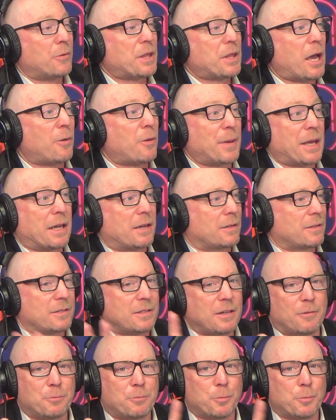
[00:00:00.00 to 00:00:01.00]
without being
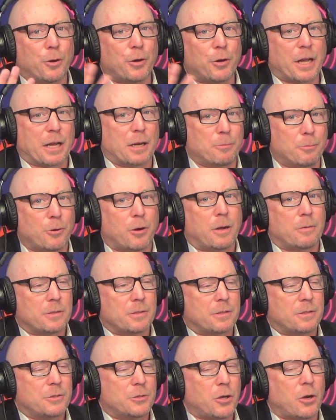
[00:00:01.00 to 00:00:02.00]
self-promoting anymore, I
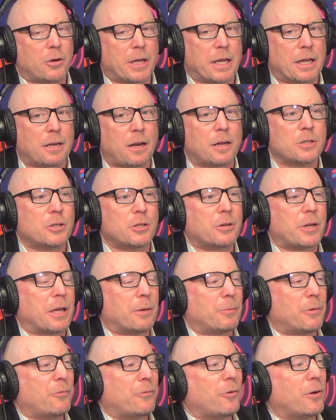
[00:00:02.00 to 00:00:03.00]
was joking, not
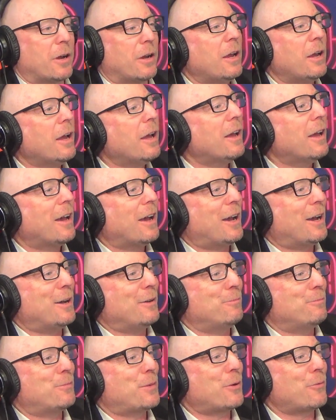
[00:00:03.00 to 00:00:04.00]
joking before,
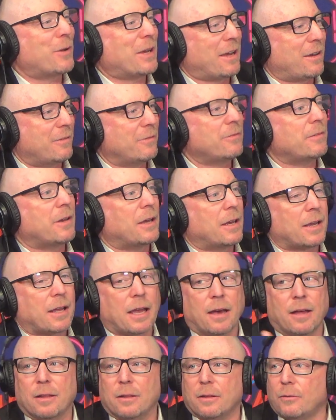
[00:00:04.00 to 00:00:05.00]
but we have a
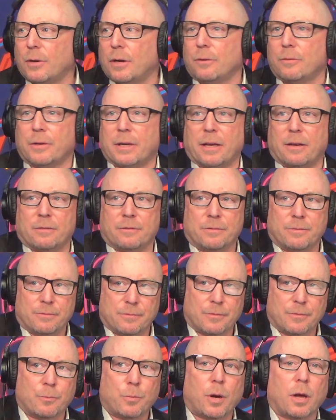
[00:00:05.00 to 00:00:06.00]
gal, well, we have
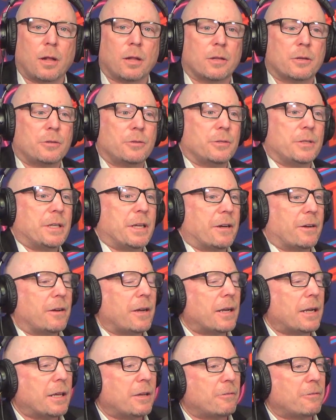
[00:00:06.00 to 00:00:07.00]
Paul who's here,
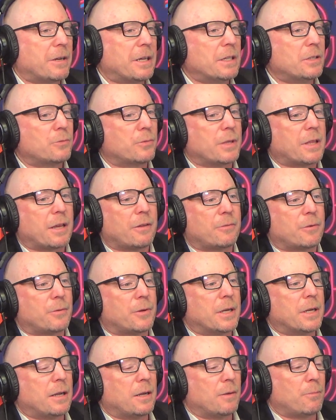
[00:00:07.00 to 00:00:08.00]
and he reads with
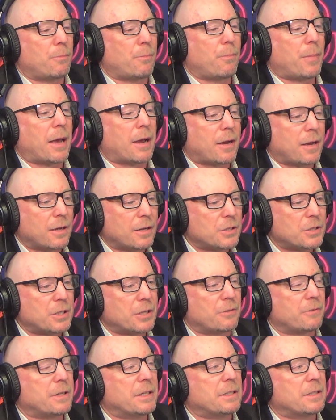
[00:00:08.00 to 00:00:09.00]
everyone, and Becca,
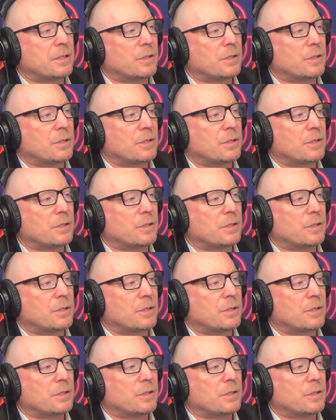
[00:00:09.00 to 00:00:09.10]
she reads